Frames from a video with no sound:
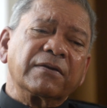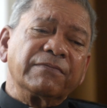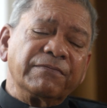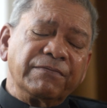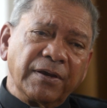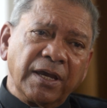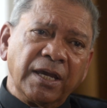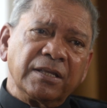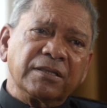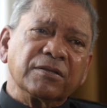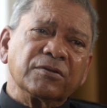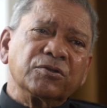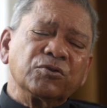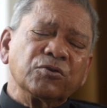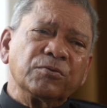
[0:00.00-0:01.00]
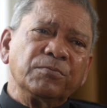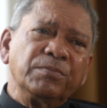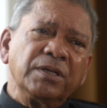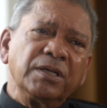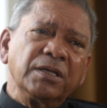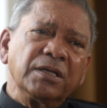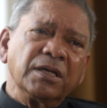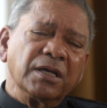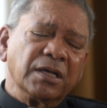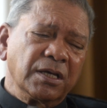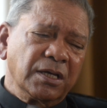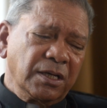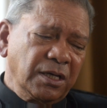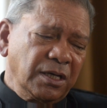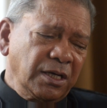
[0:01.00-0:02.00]
faith should be
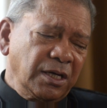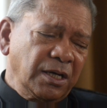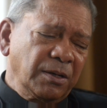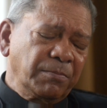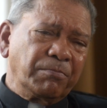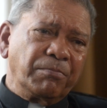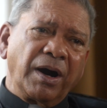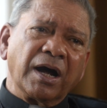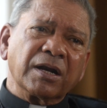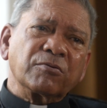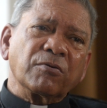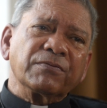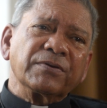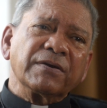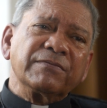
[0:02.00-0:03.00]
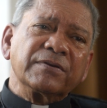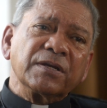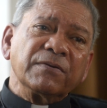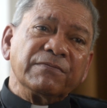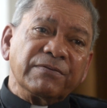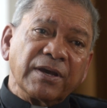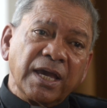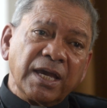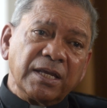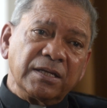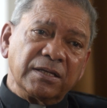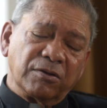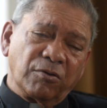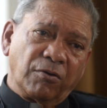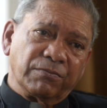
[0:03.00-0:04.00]
part of every
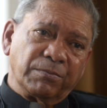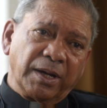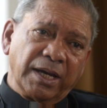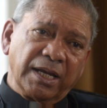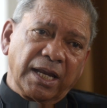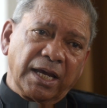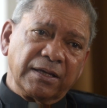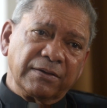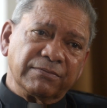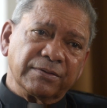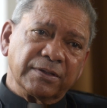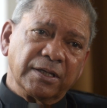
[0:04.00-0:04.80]
vein of my life.